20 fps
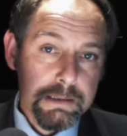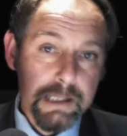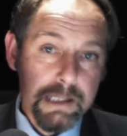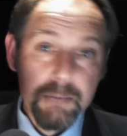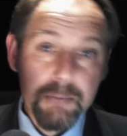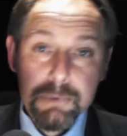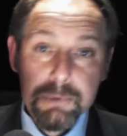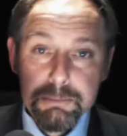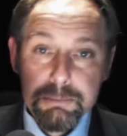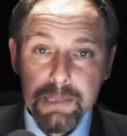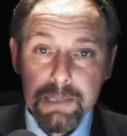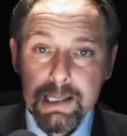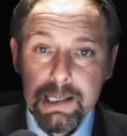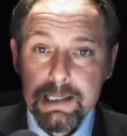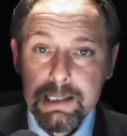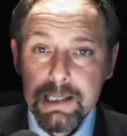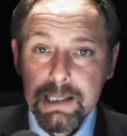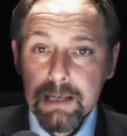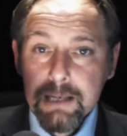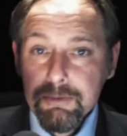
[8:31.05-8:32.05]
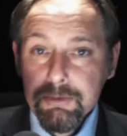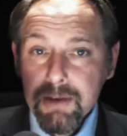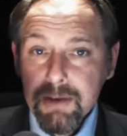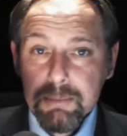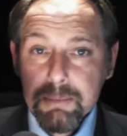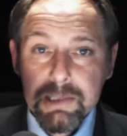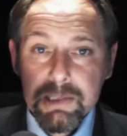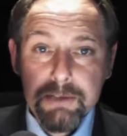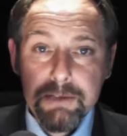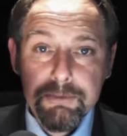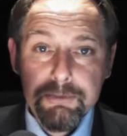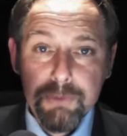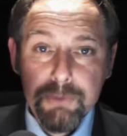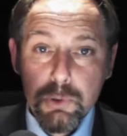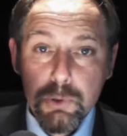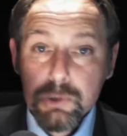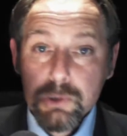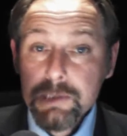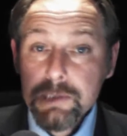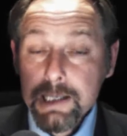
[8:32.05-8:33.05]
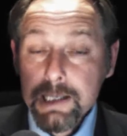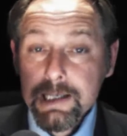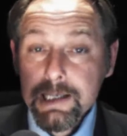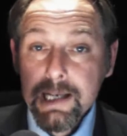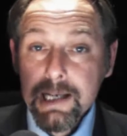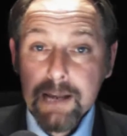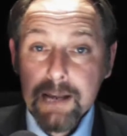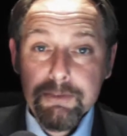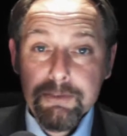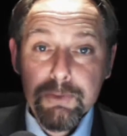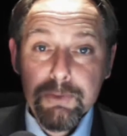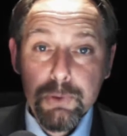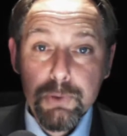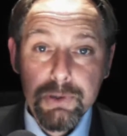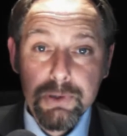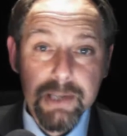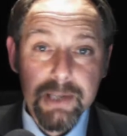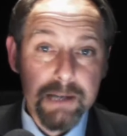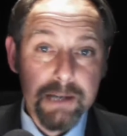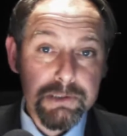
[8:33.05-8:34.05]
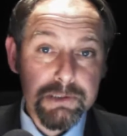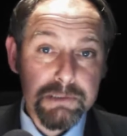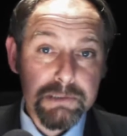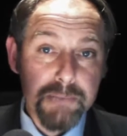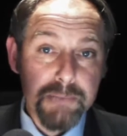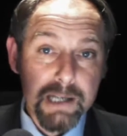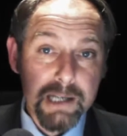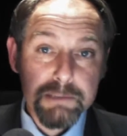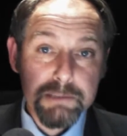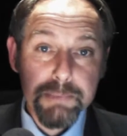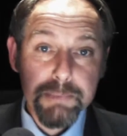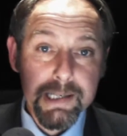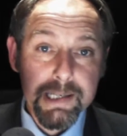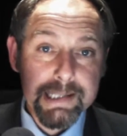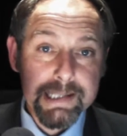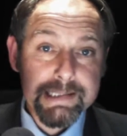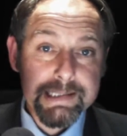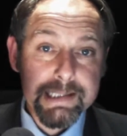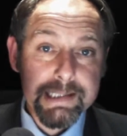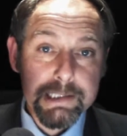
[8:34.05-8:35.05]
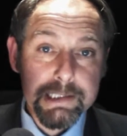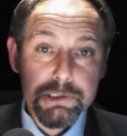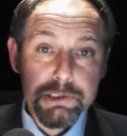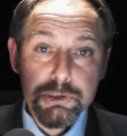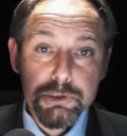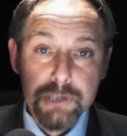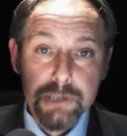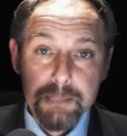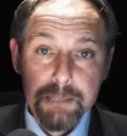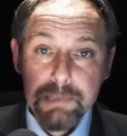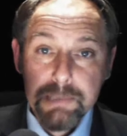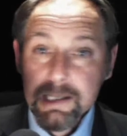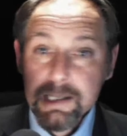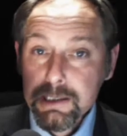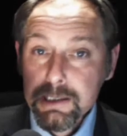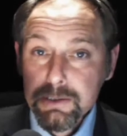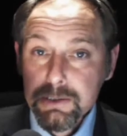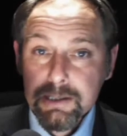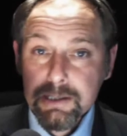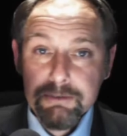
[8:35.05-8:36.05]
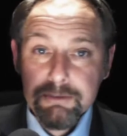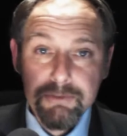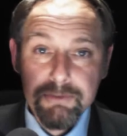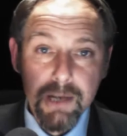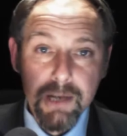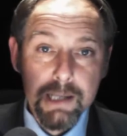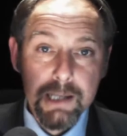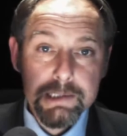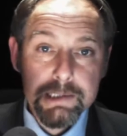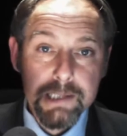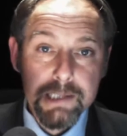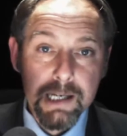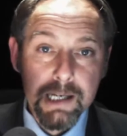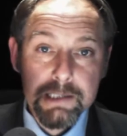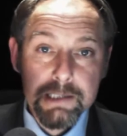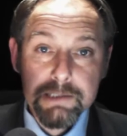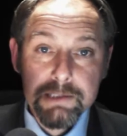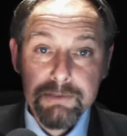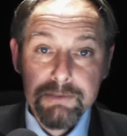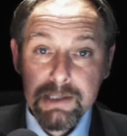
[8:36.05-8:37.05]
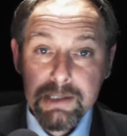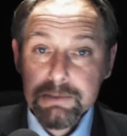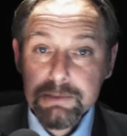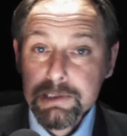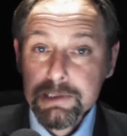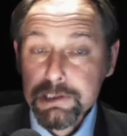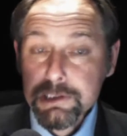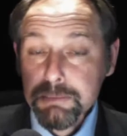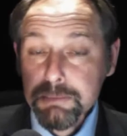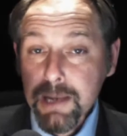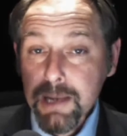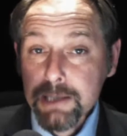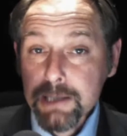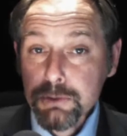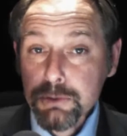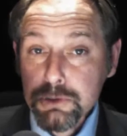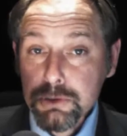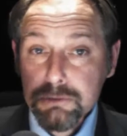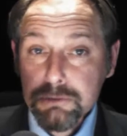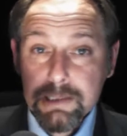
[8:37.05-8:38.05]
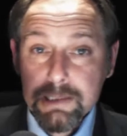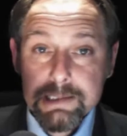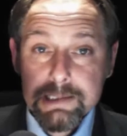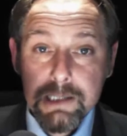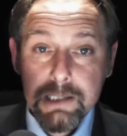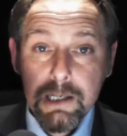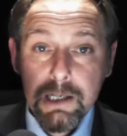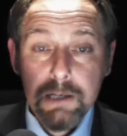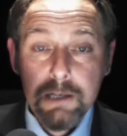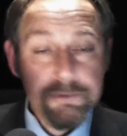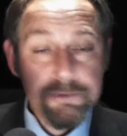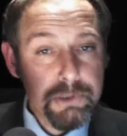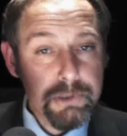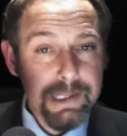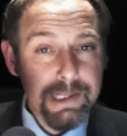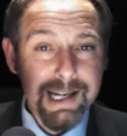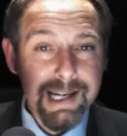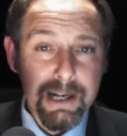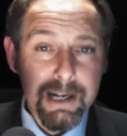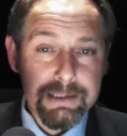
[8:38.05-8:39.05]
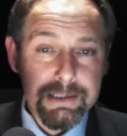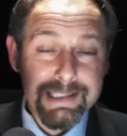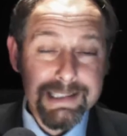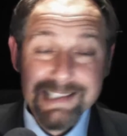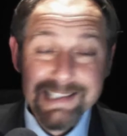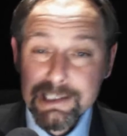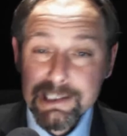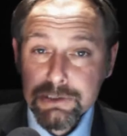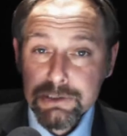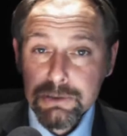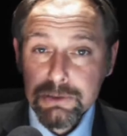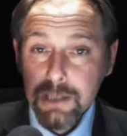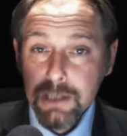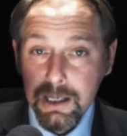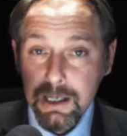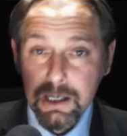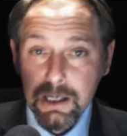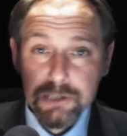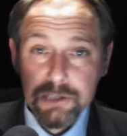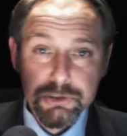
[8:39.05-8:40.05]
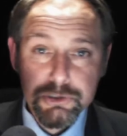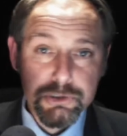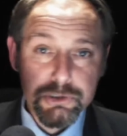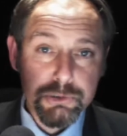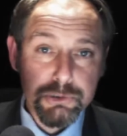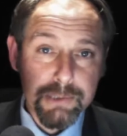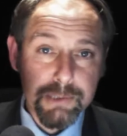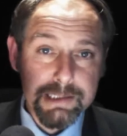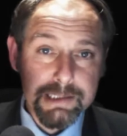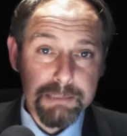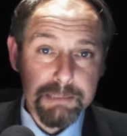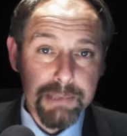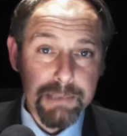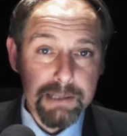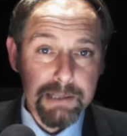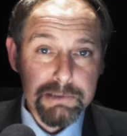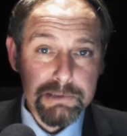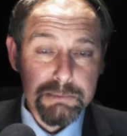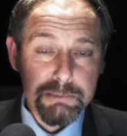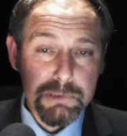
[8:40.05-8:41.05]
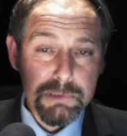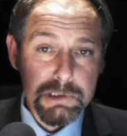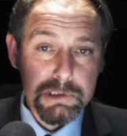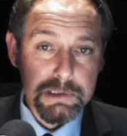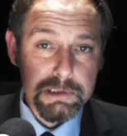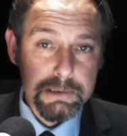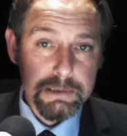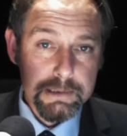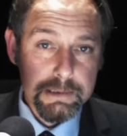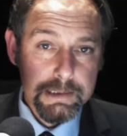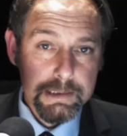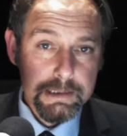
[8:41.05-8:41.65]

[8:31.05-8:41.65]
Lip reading: Well, that would mean that a family of four taking a £4,000 peak season trip, including flights and a villa in Spain or Greece, forking out an additional £120 more.